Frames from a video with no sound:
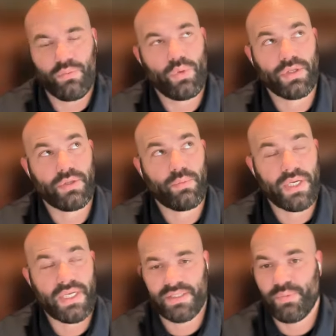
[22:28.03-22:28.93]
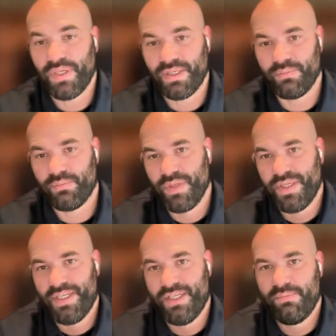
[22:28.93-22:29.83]
what are the ways we can
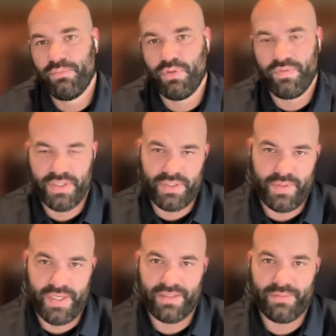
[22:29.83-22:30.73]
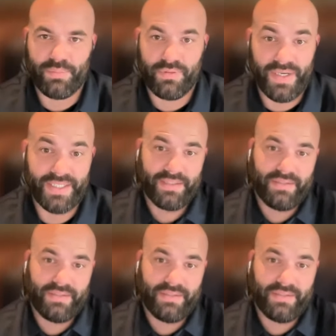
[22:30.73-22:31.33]
move this around and provide it.